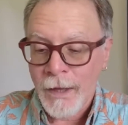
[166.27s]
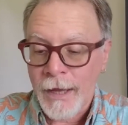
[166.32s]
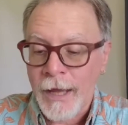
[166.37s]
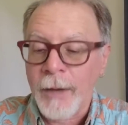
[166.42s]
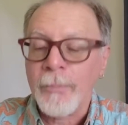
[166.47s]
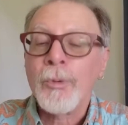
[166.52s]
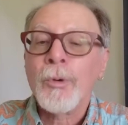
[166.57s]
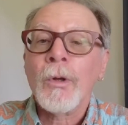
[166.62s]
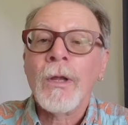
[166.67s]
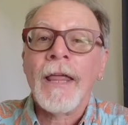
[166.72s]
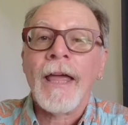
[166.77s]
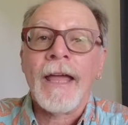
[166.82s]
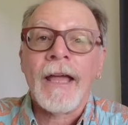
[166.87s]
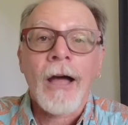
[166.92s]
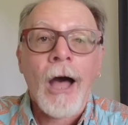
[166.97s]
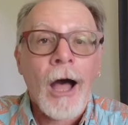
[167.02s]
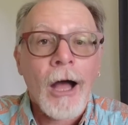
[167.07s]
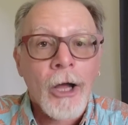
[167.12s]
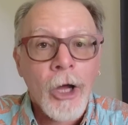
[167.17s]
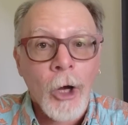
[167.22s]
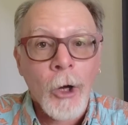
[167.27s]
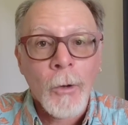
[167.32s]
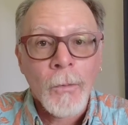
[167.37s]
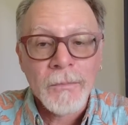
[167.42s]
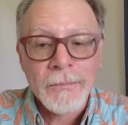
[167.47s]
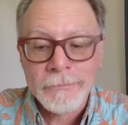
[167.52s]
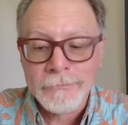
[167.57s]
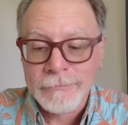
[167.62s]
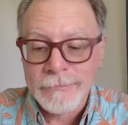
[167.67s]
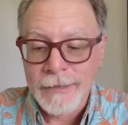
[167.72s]
Epule kako,
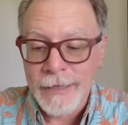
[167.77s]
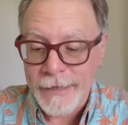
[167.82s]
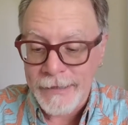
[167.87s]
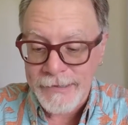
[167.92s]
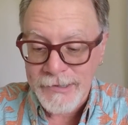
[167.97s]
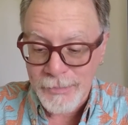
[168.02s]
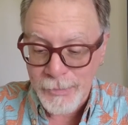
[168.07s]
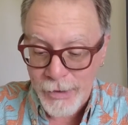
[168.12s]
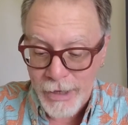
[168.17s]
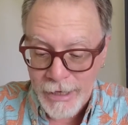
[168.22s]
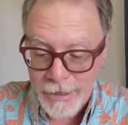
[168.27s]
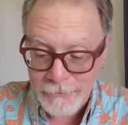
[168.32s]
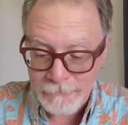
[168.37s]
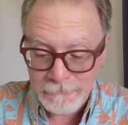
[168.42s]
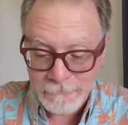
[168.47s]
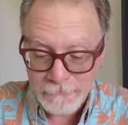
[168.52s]
let us pray.